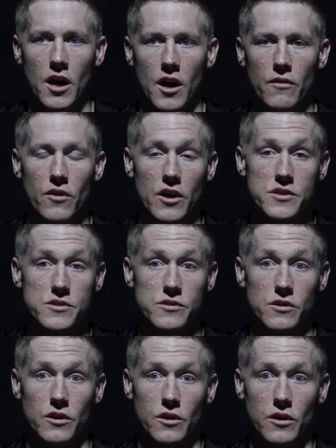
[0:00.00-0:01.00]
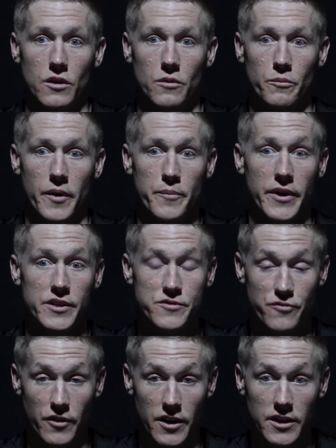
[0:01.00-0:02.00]
I've lost my best
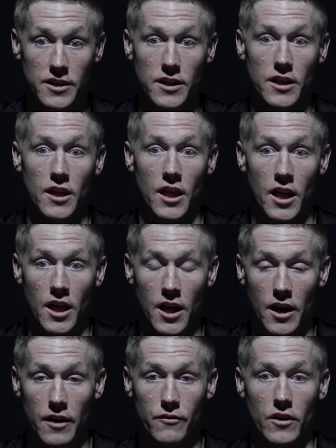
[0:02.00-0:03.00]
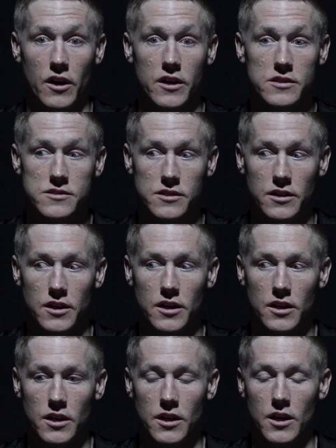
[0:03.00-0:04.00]
friend. I've lost uh,